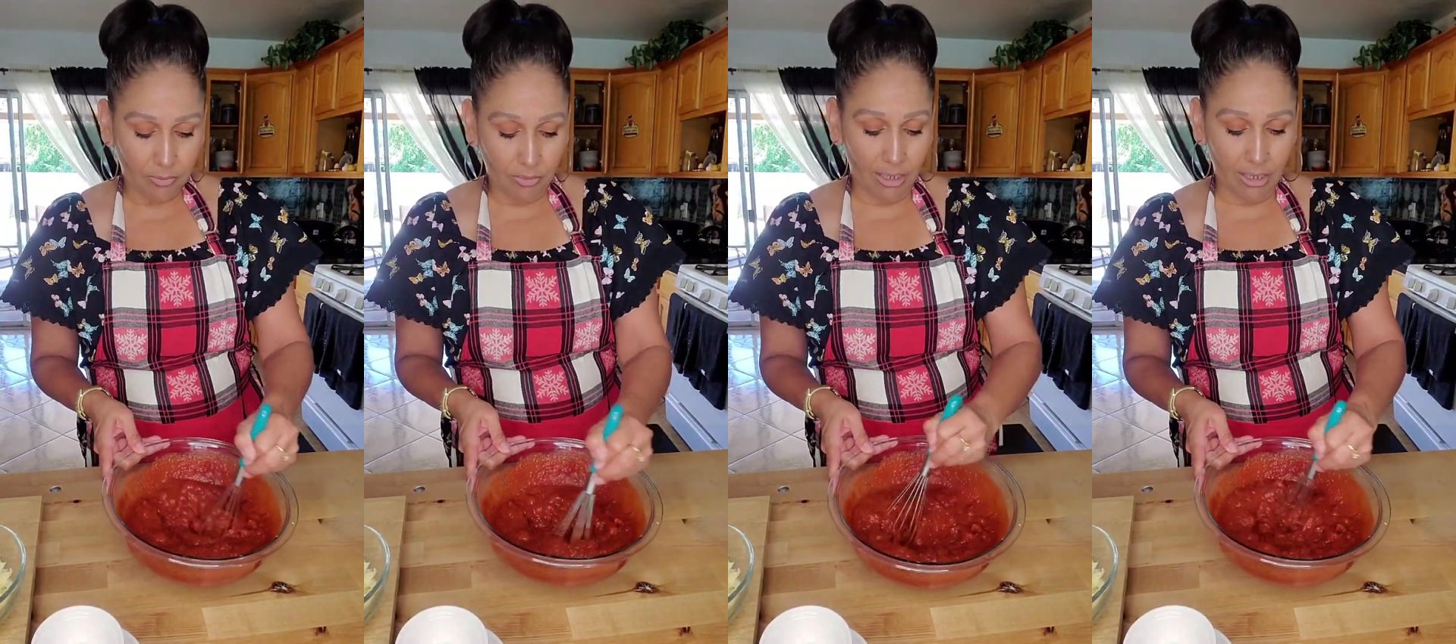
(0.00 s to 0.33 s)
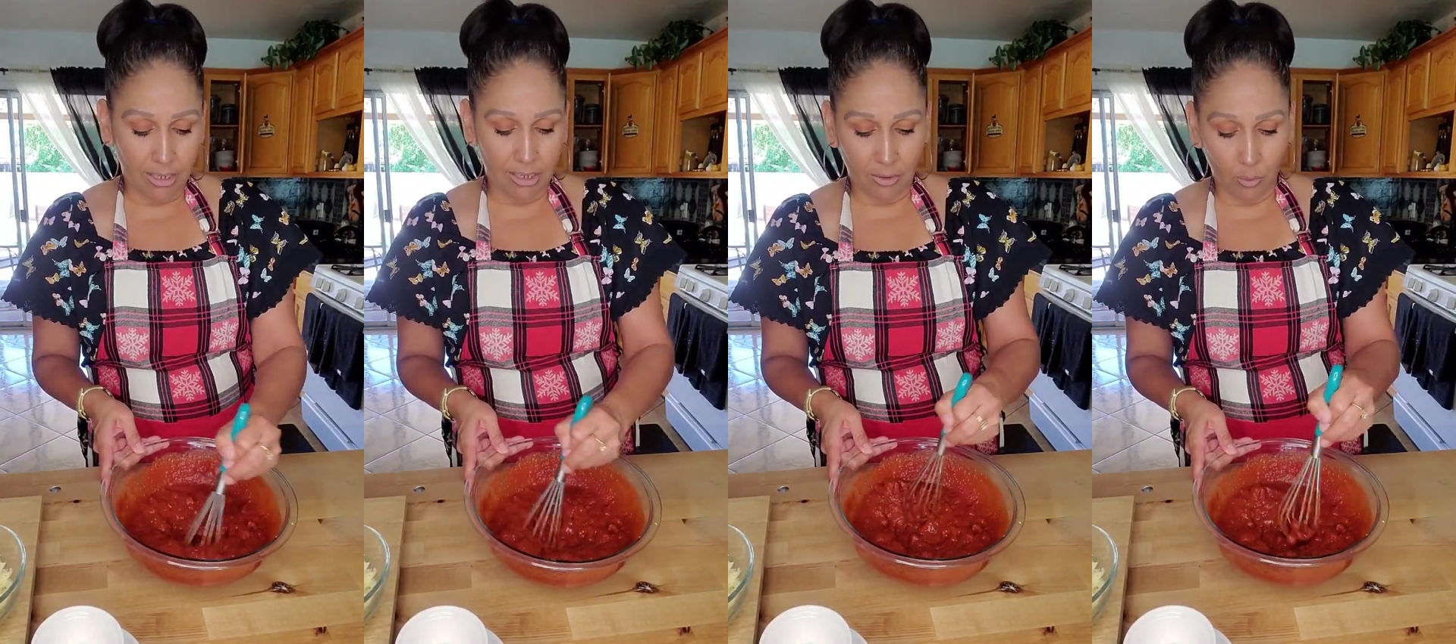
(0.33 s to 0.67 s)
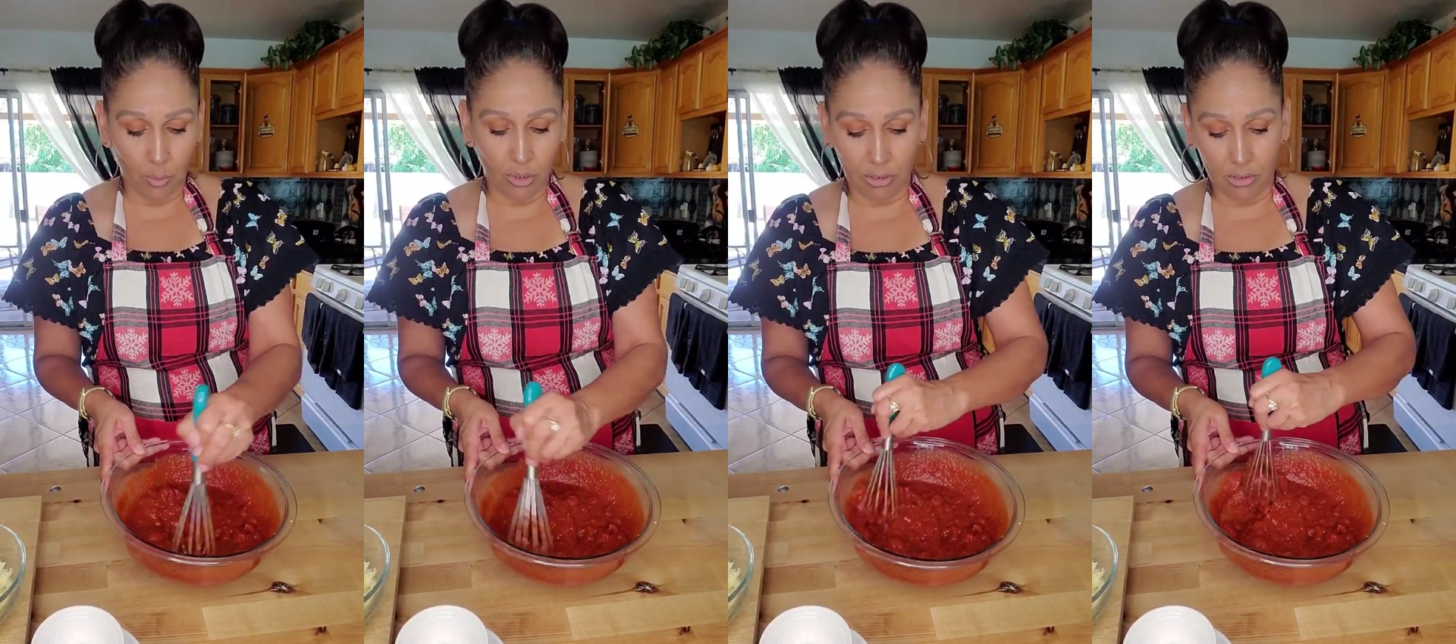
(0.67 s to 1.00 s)
and
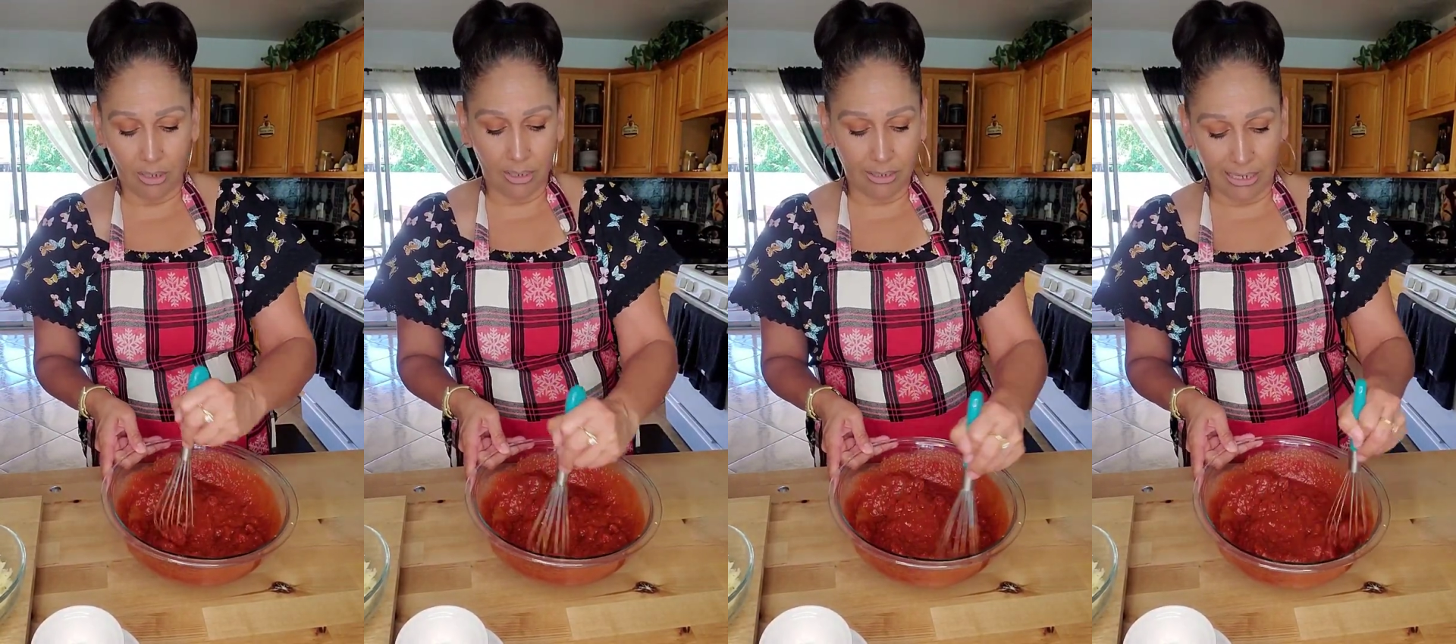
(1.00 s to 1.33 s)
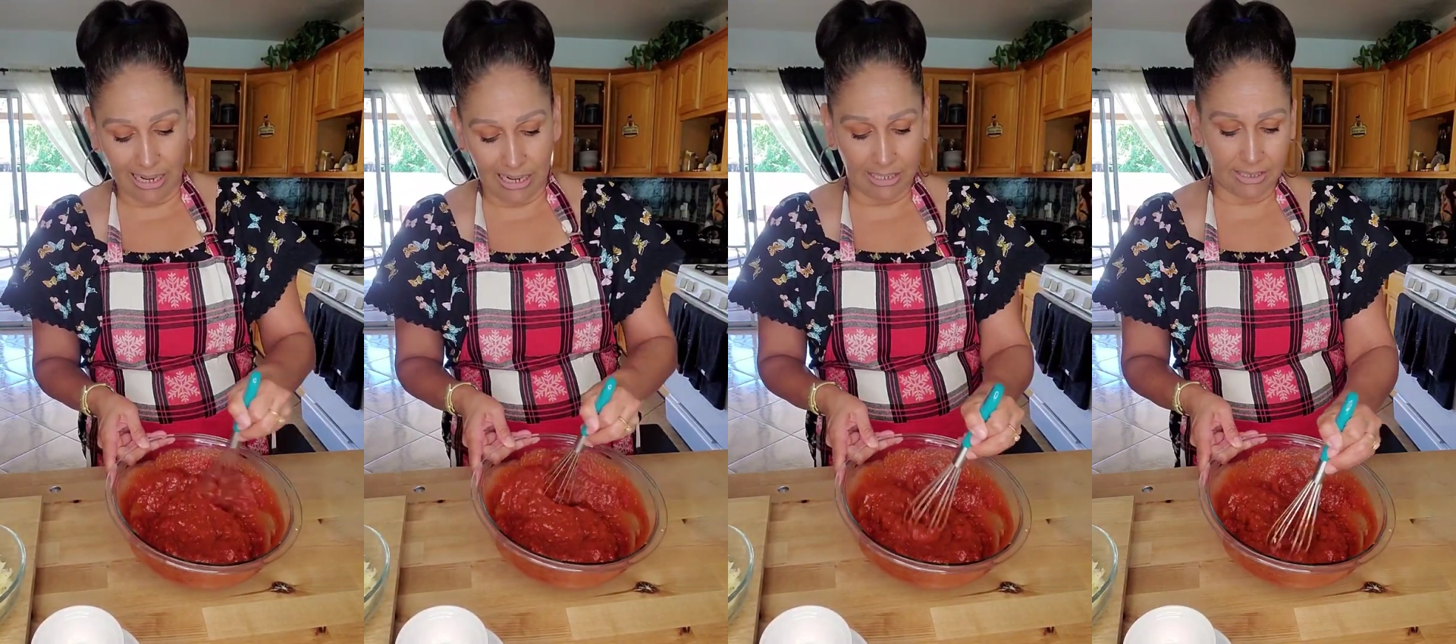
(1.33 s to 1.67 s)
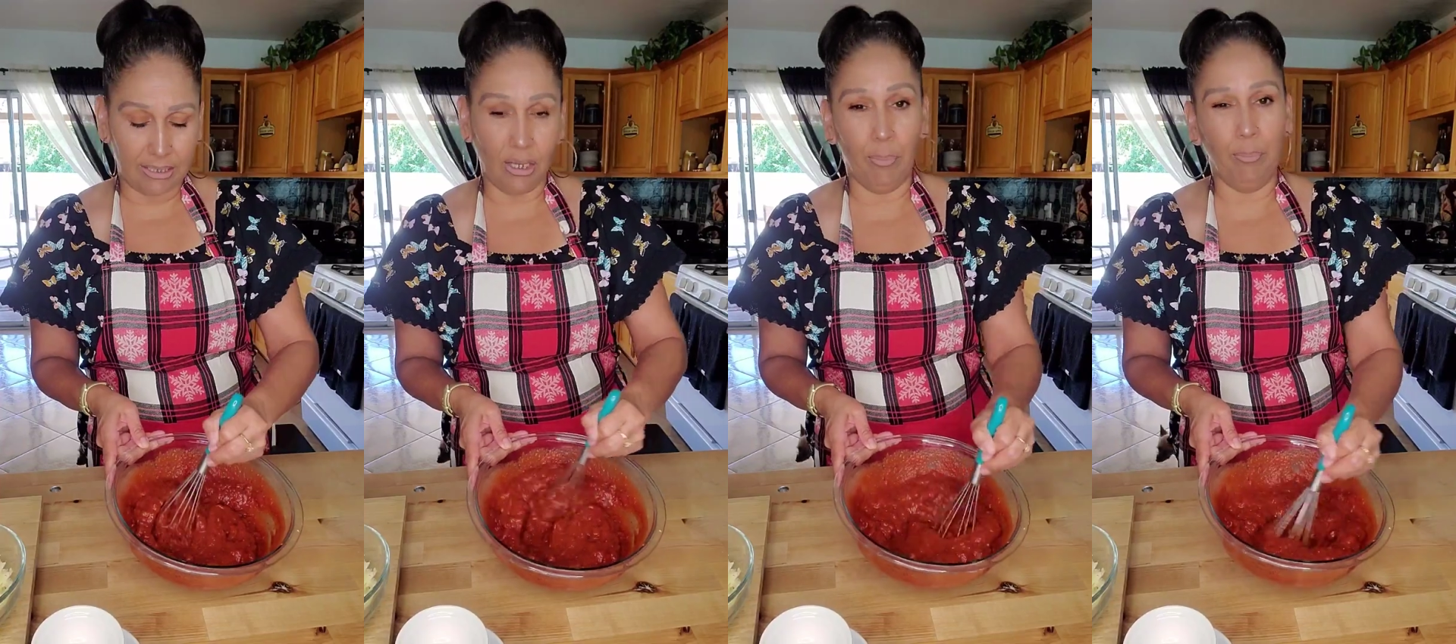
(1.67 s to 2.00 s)
it will last
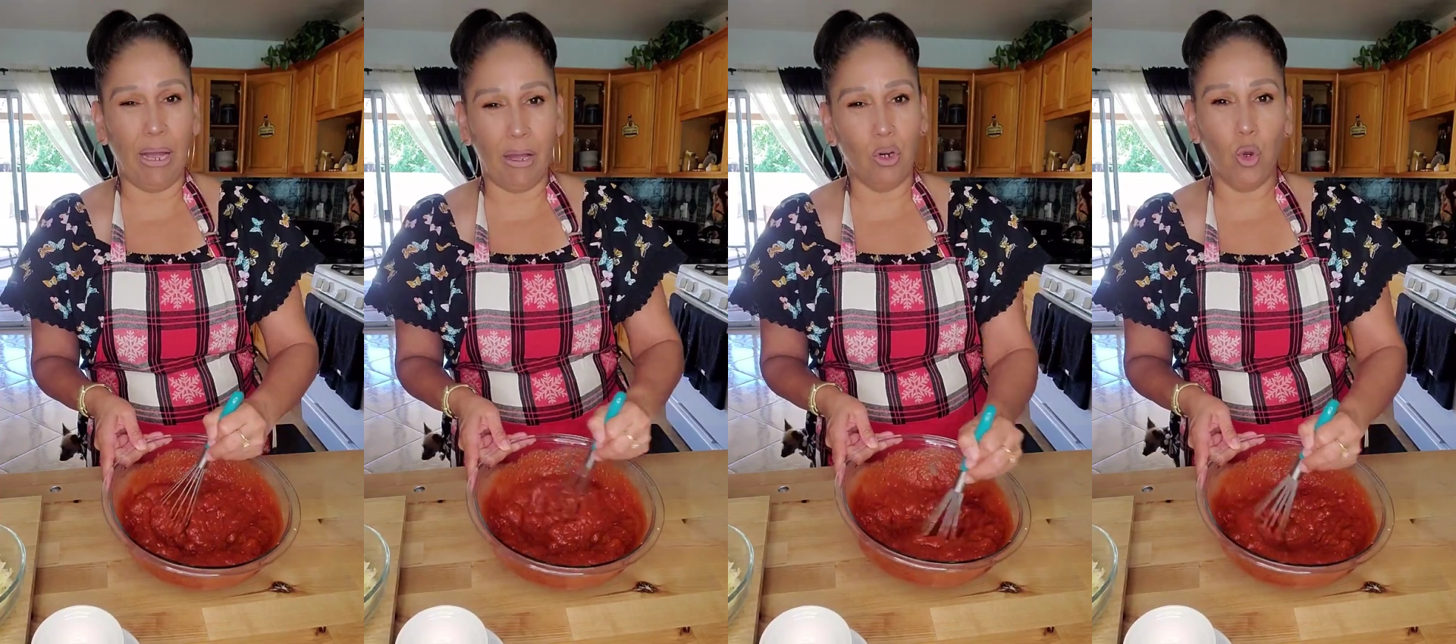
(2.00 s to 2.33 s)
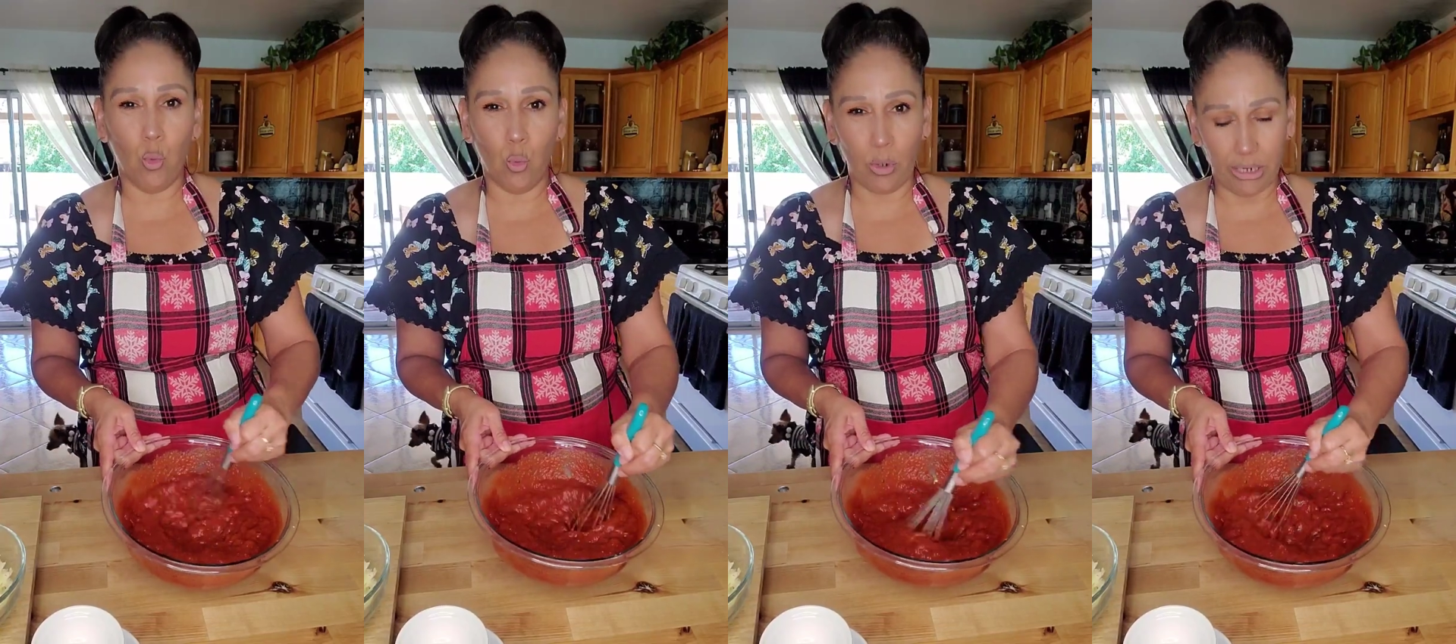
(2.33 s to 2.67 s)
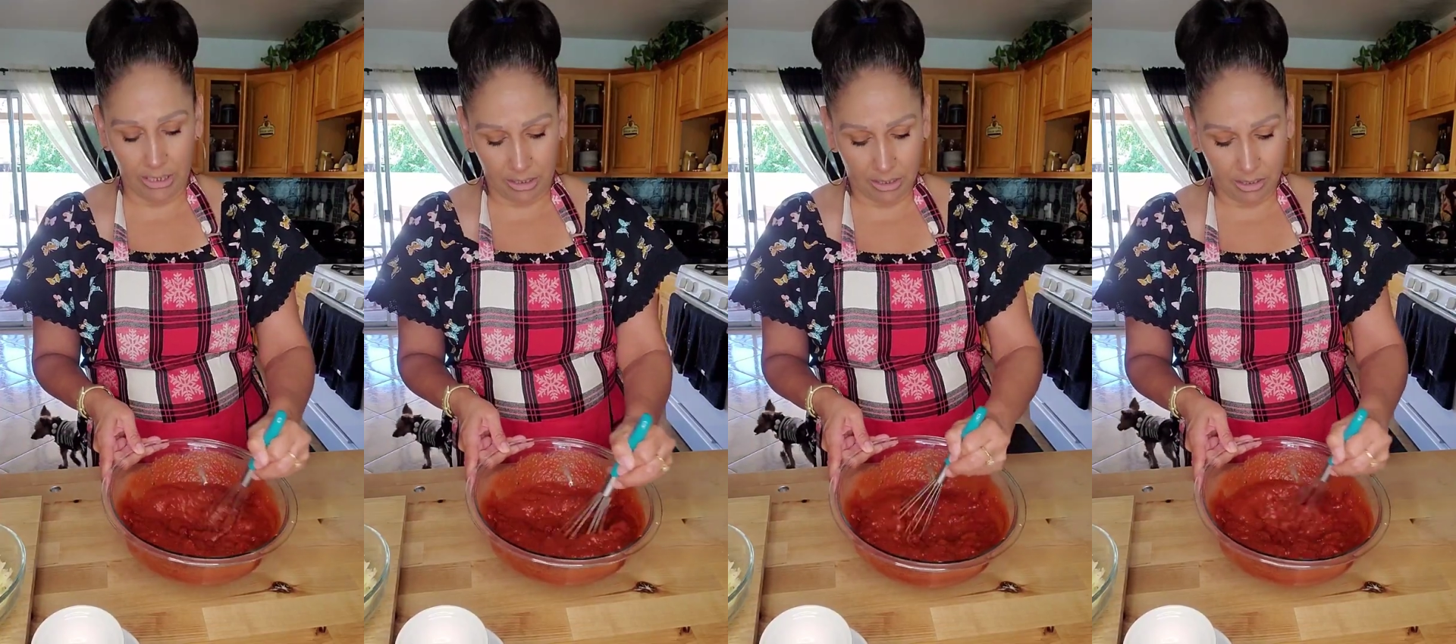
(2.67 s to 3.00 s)
about a
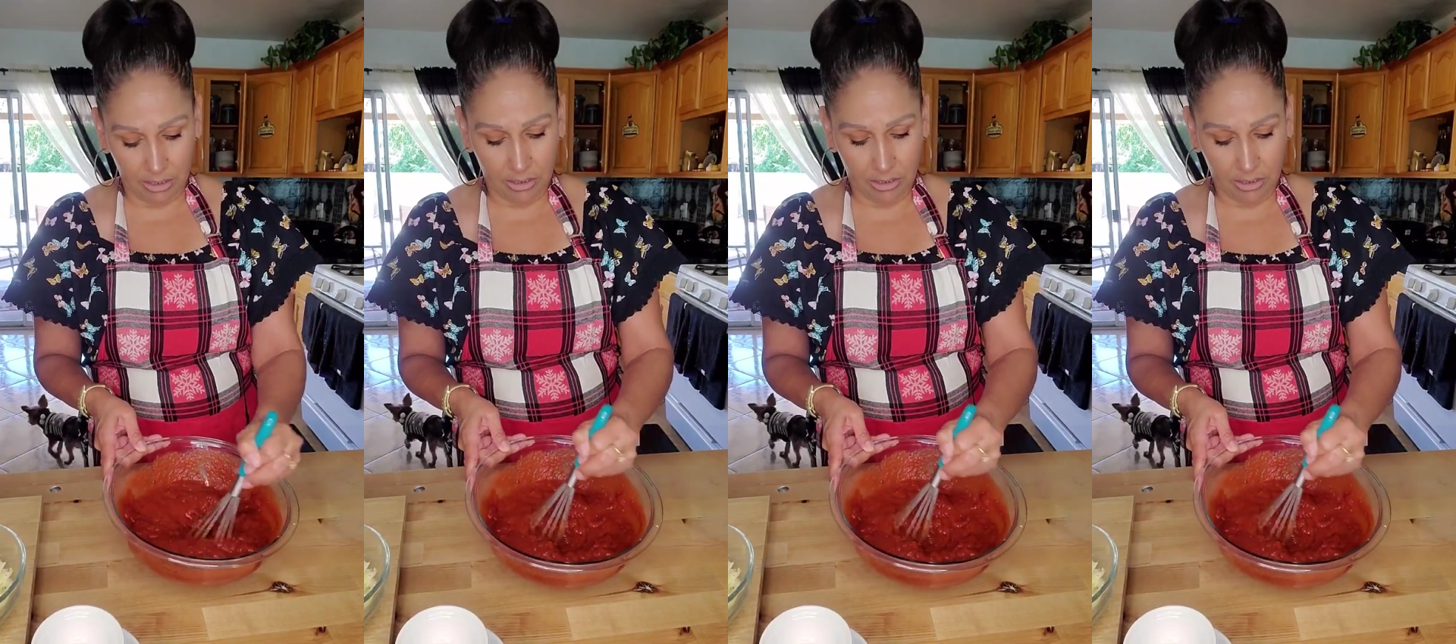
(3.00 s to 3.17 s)
week.